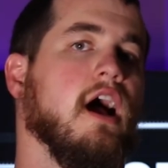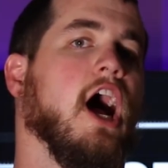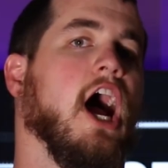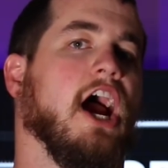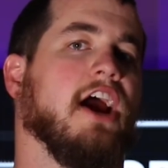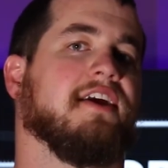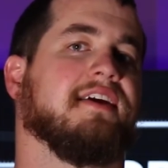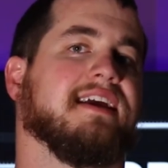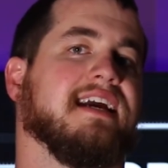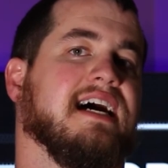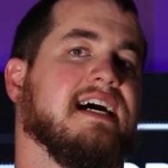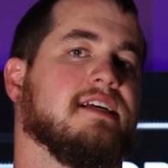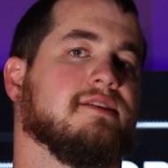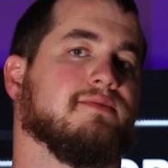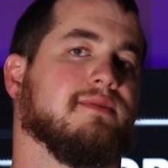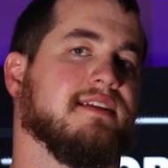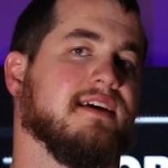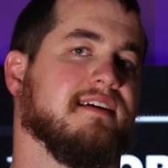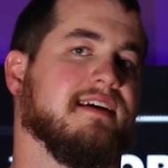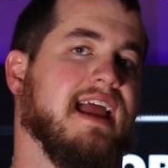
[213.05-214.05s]
All right, you guys,
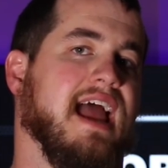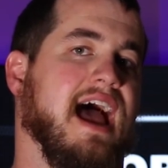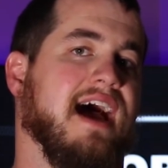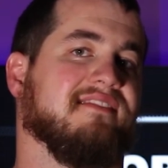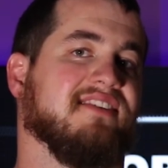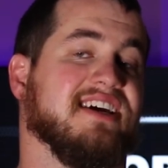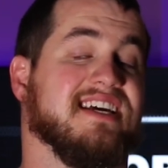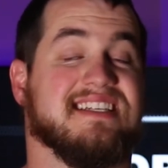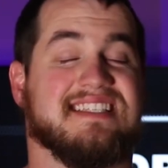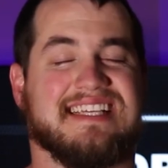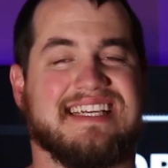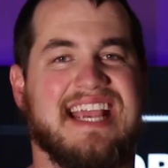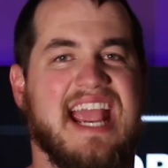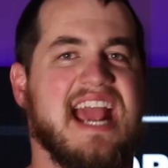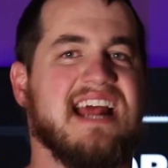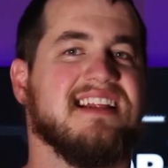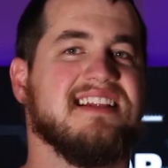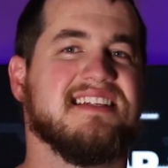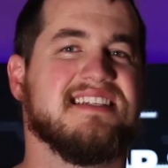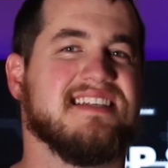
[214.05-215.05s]
well, there you have it. Is the
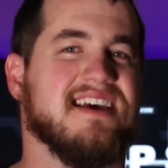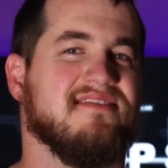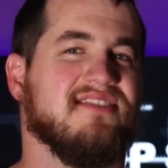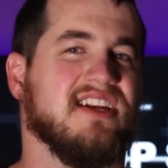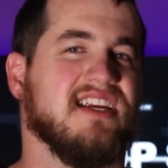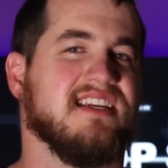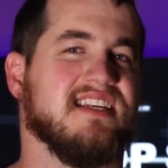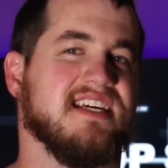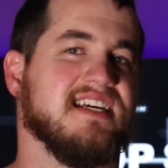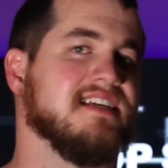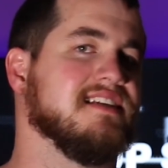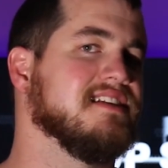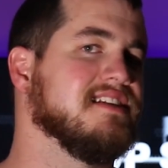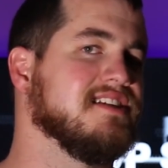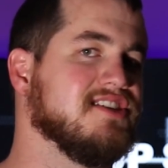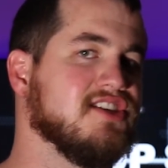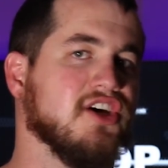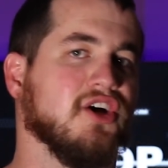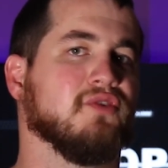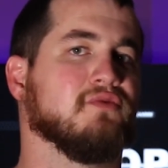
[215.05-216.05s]
Canon 70D
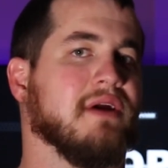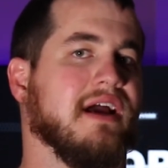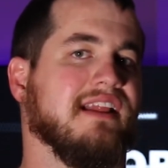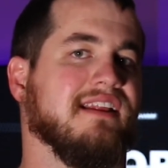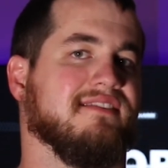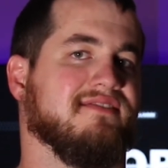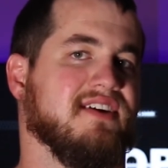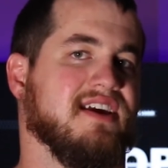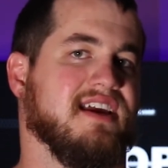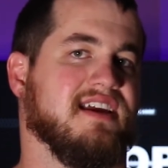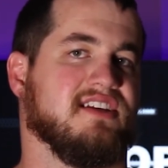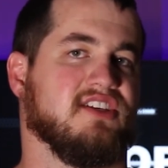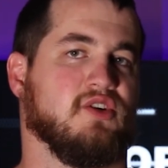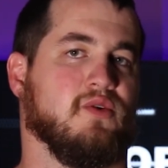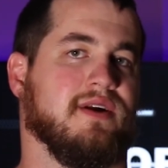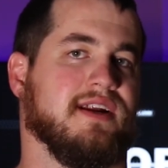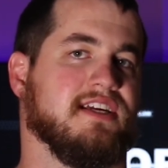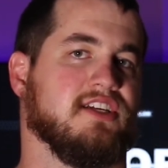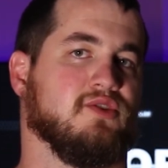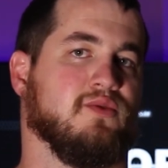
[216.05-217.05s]
still relevant in
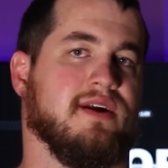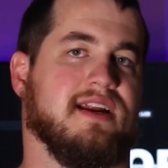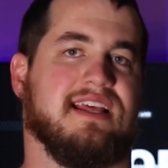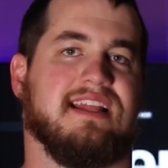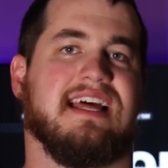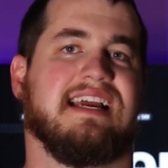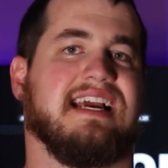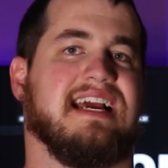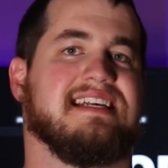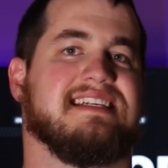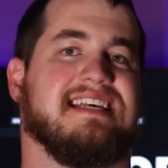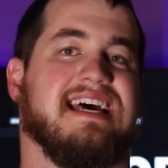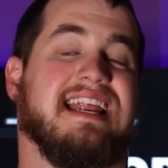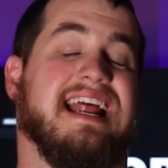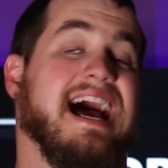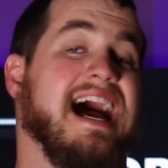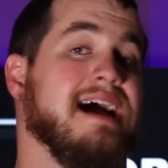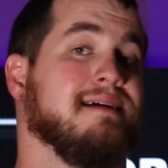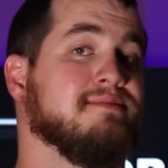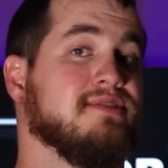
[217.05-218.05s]
2020? Like I said,
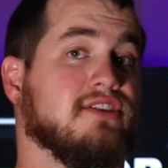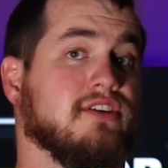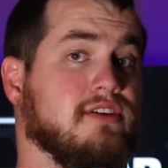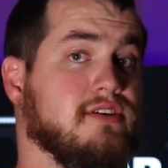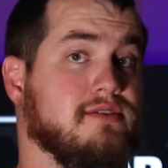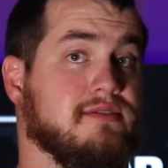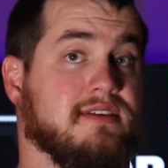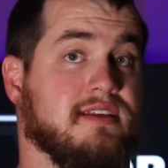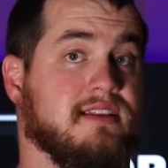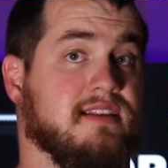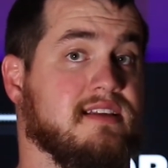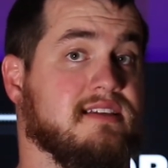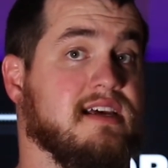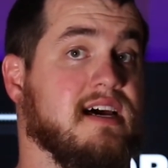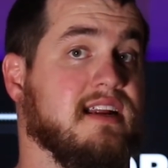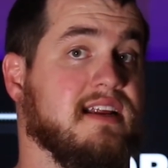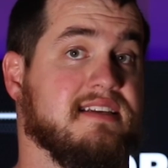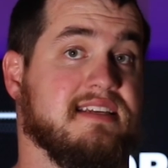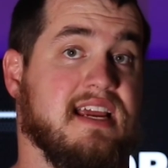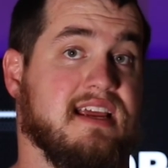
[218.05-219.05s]
I'm still using this
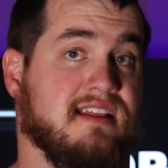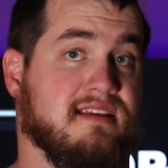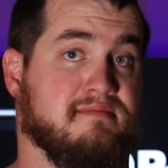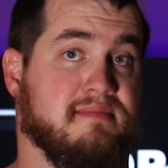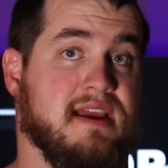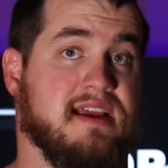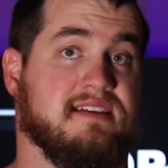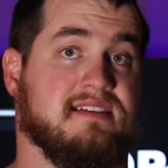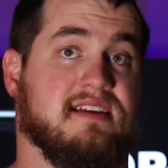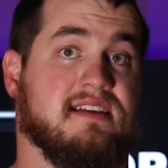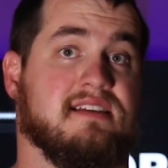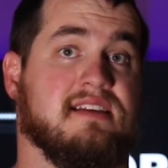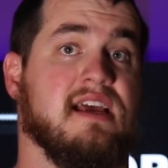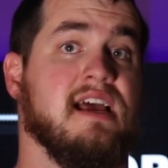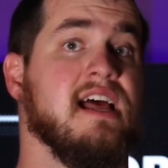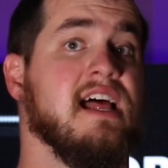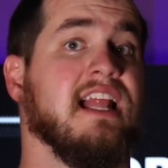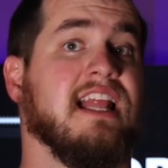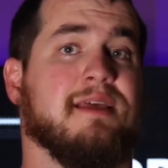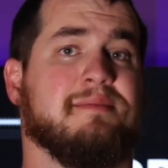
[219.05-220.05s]
on a daily basis.
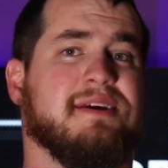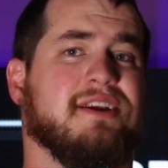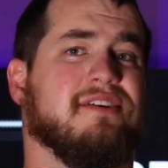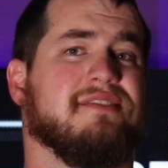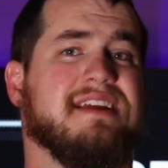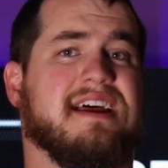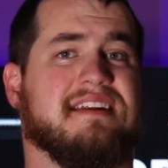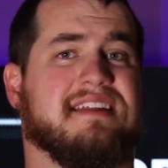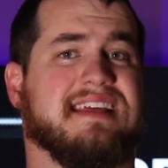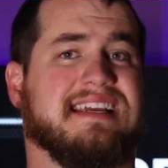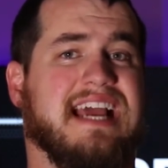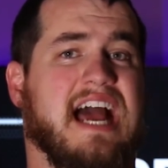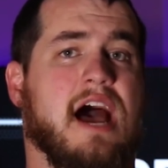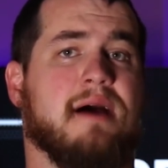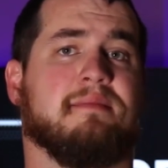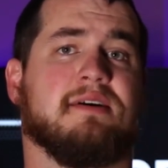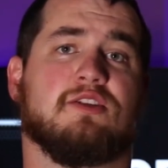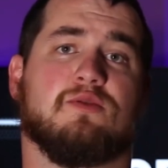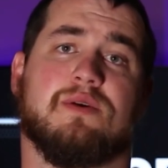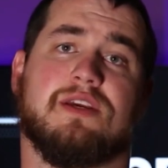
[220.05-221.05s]
Let me know down in the
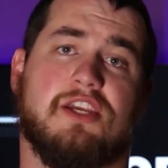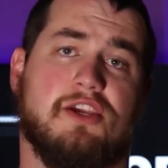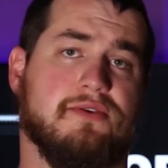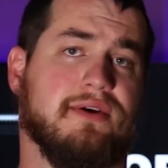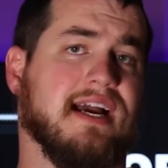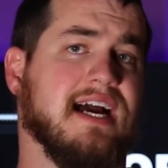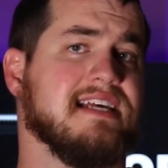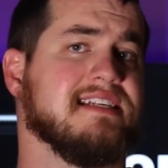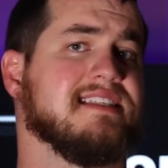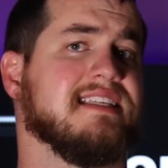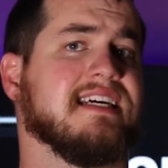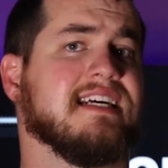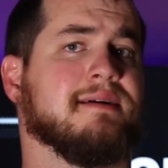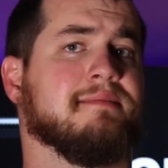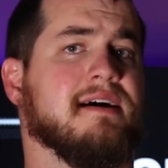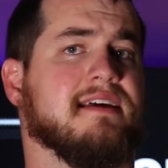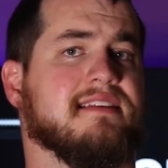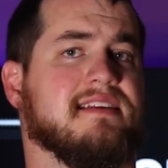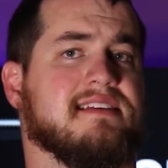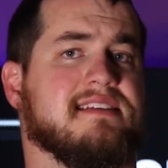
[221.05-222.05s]
comments what you guys think
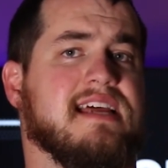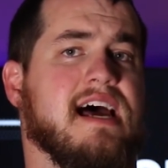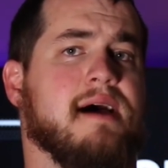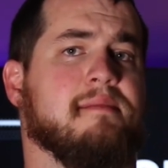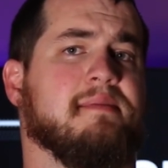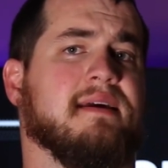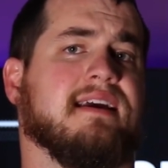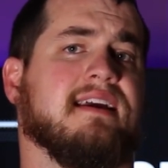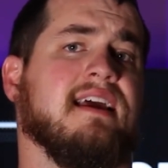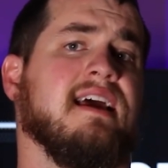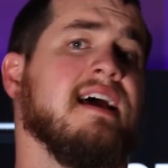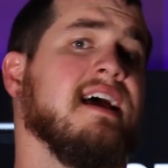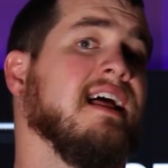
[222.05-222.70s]
about this topic.